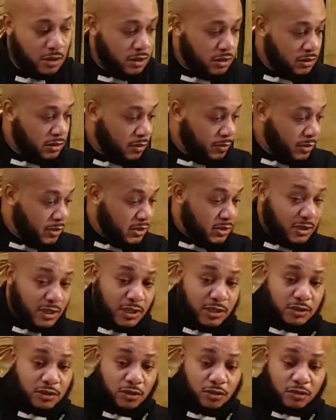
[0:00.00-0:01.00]
some of these
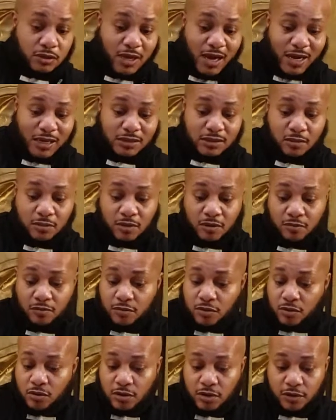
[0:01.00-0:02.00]
things are gonna die. Some of
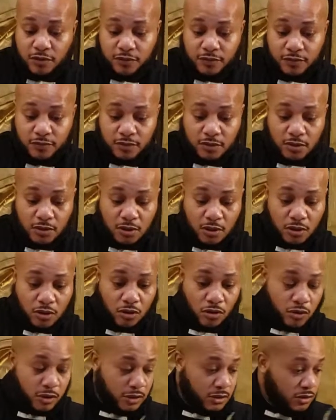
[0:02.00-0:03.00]
them are
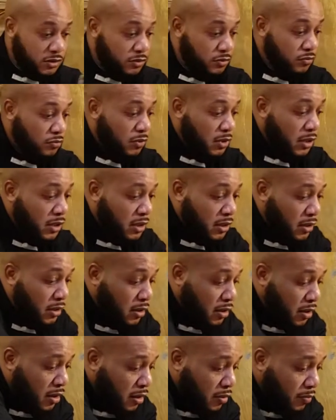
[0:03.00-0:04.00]
going to
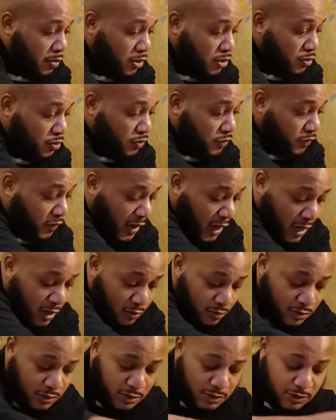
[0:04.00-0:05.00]
produce
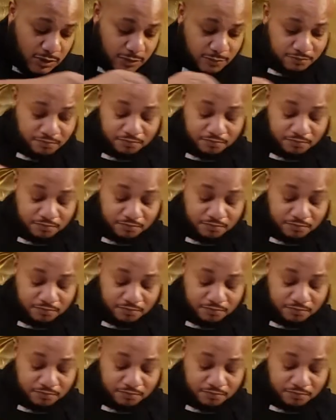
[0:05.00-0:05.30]
flowers.